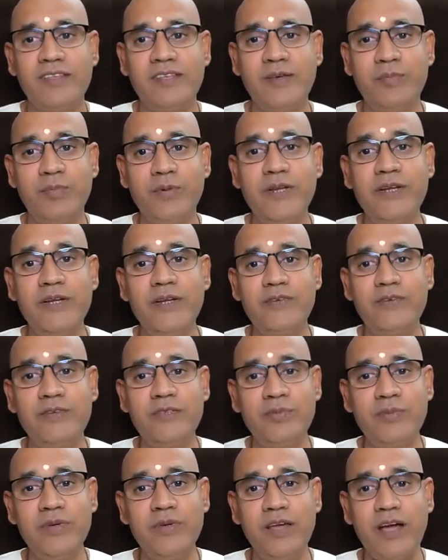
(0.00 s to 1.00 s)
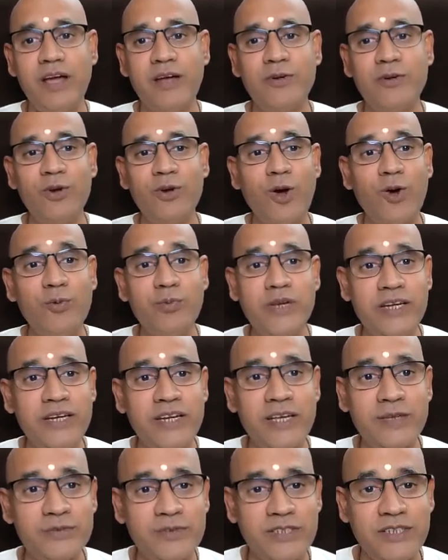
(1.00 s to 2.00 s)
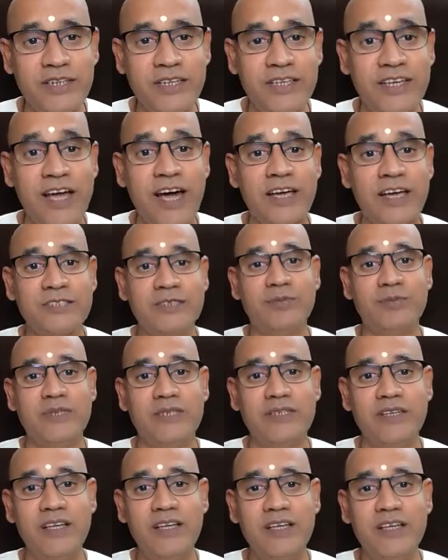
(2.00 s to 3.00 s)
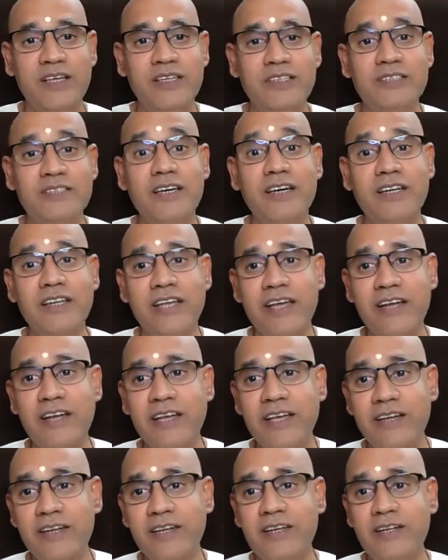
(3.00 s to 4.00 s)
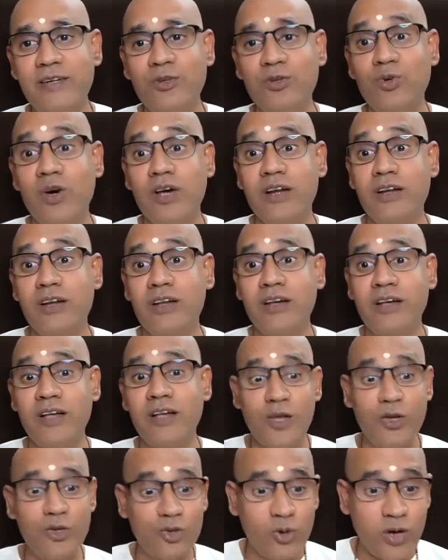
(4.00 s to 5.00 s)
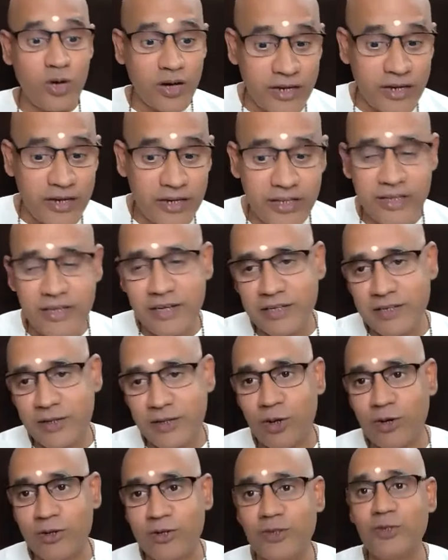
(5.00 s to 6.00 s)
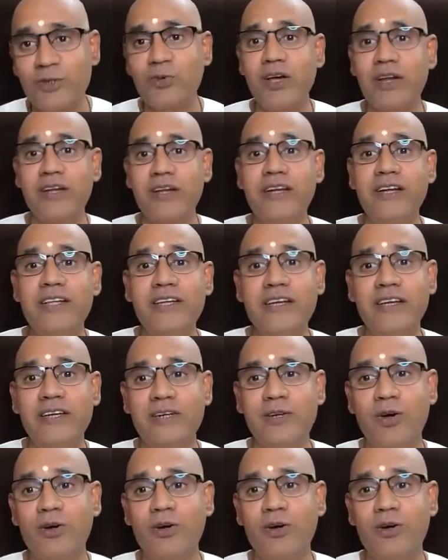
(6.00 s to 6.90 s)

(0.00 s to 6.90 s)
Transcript: He pleaded with me. I don't know how many times he, he asked me, sir, can I read? You are, uh, you are reading and talking, you are reading and